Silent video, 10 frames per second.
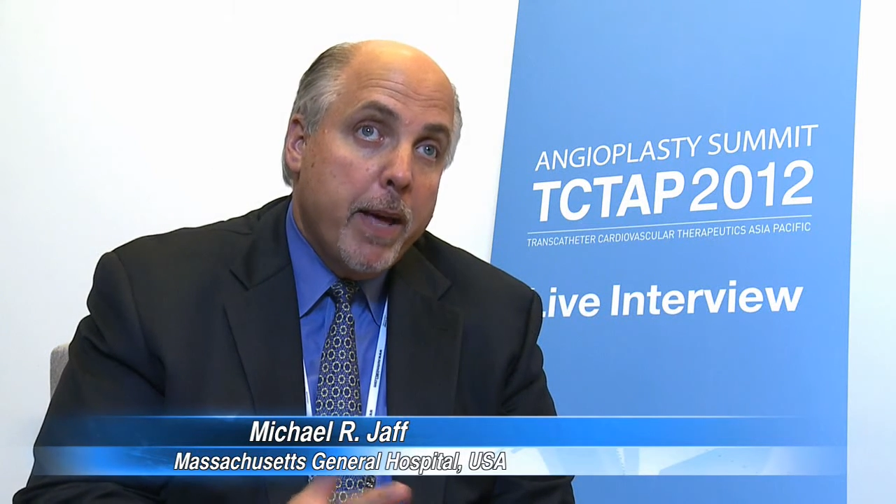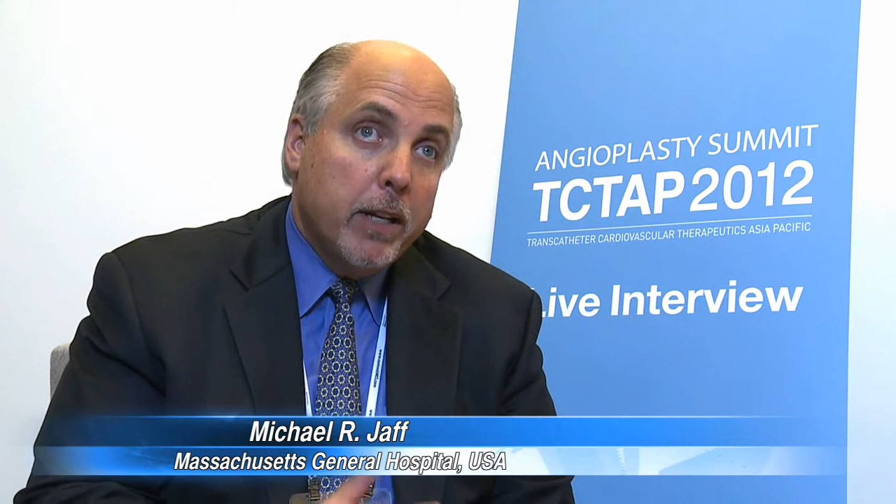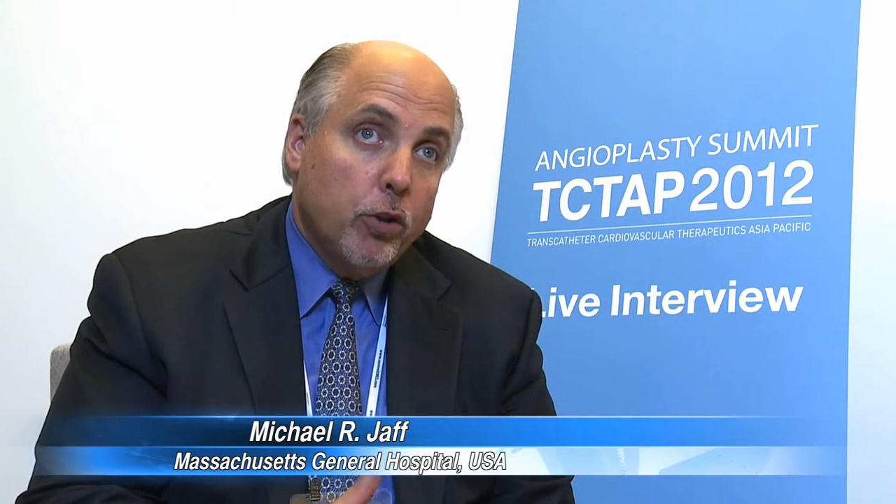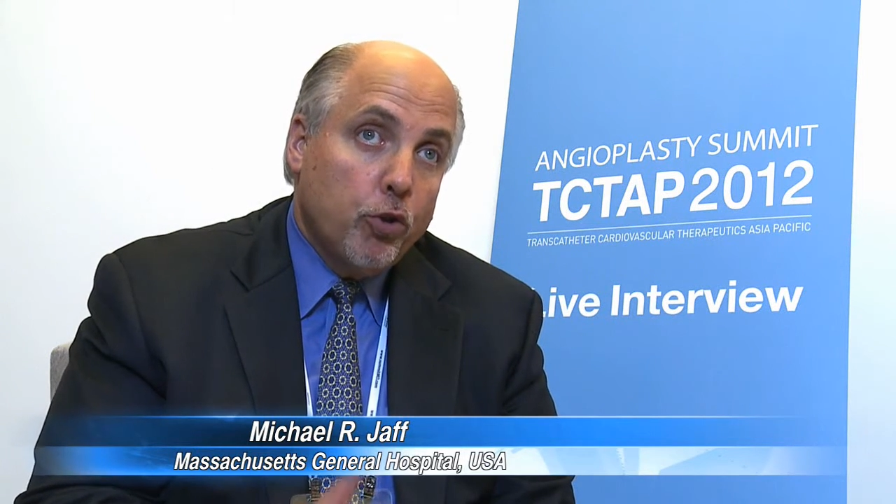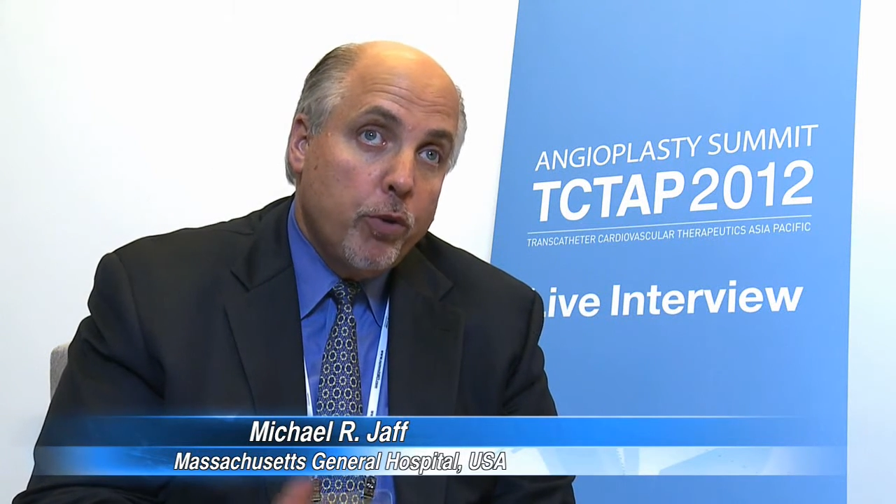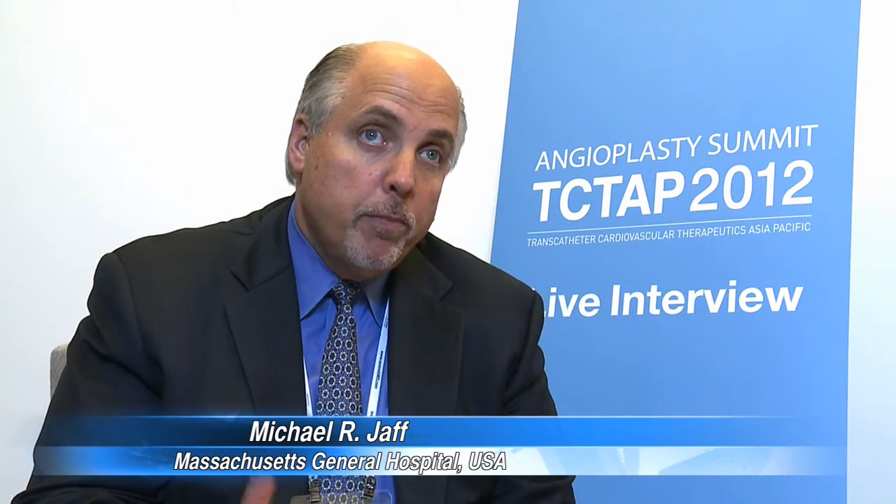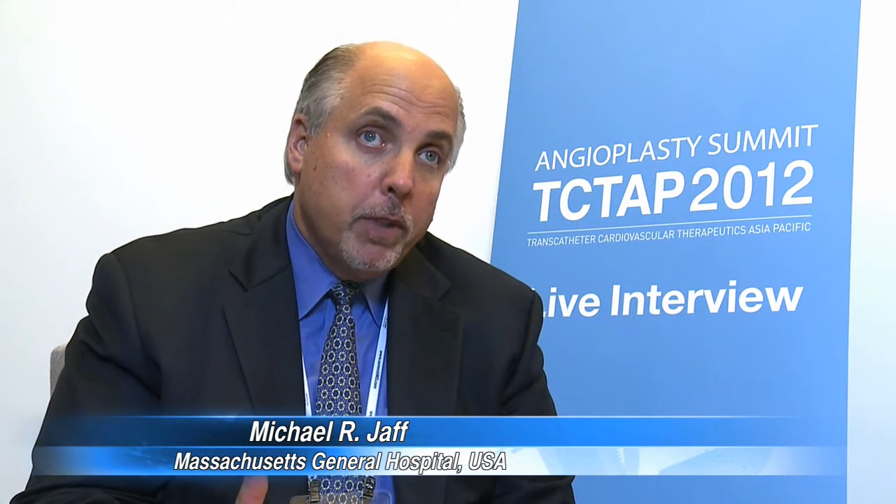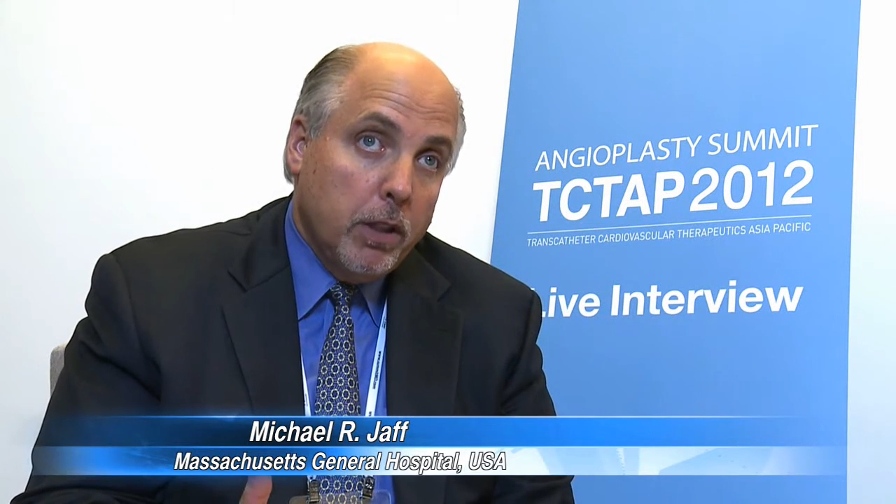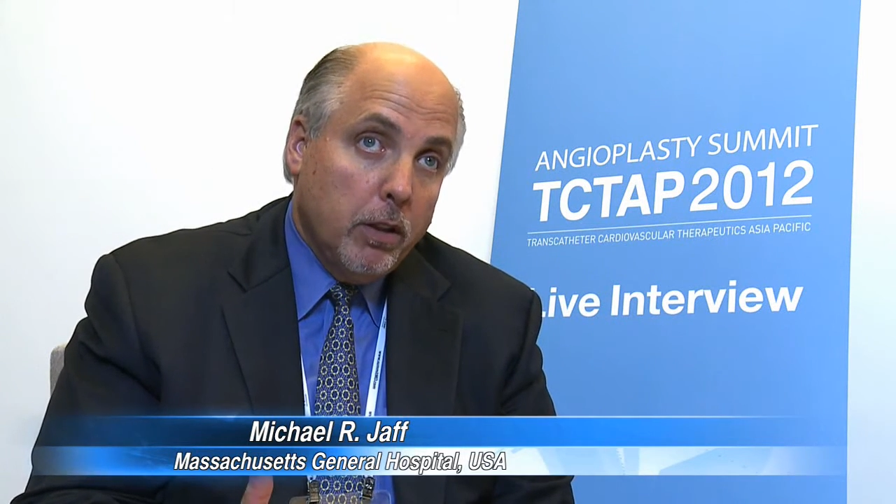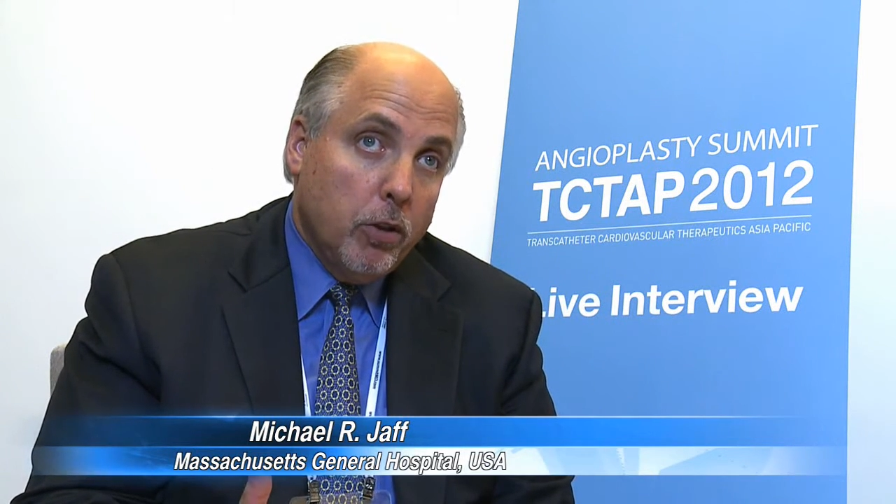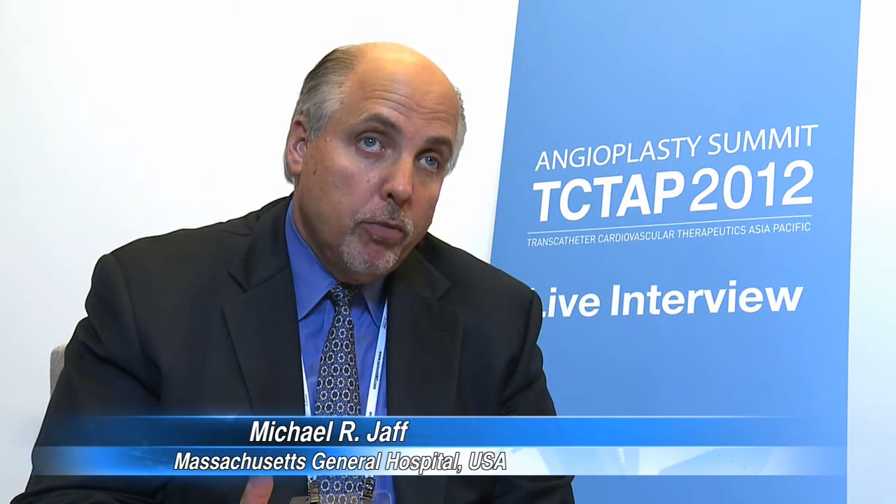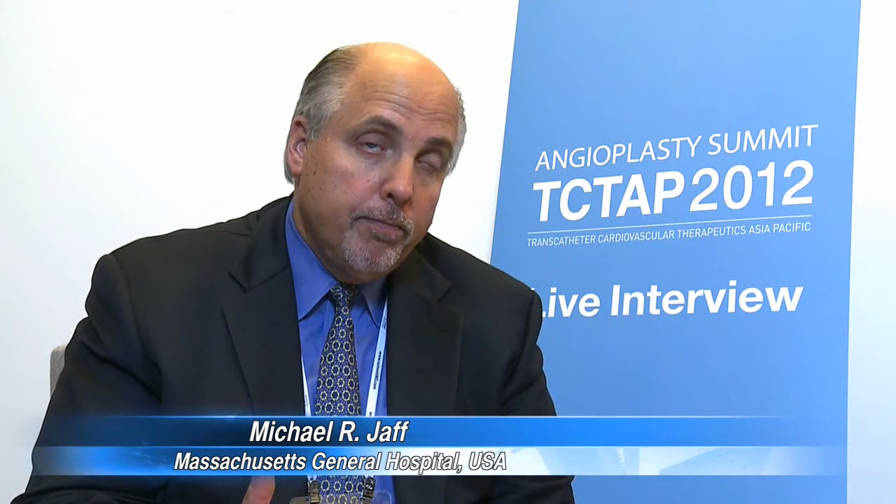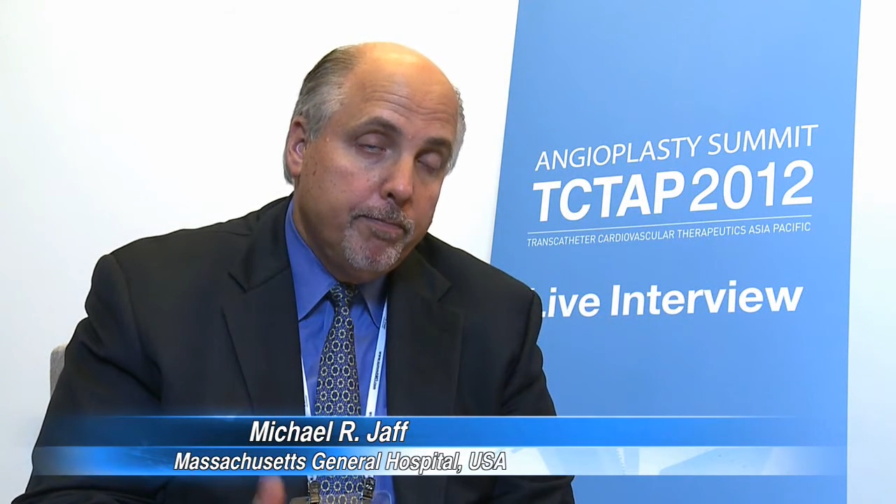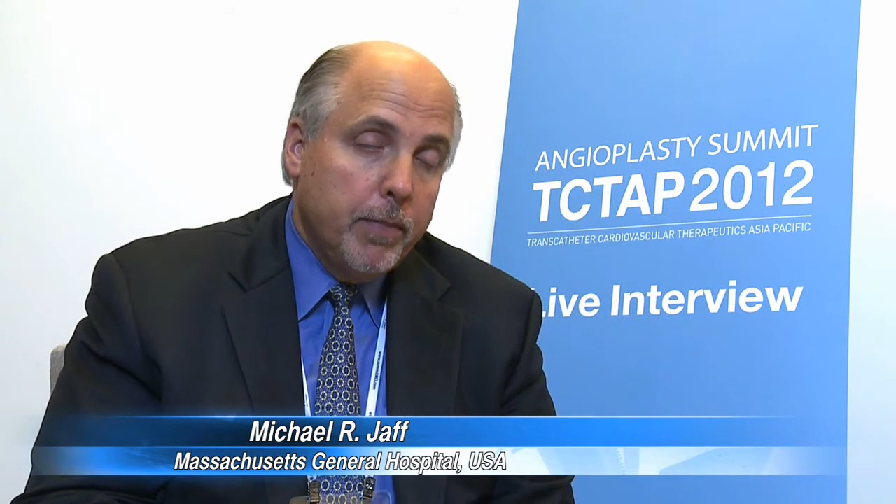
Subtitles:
medical treatment alone.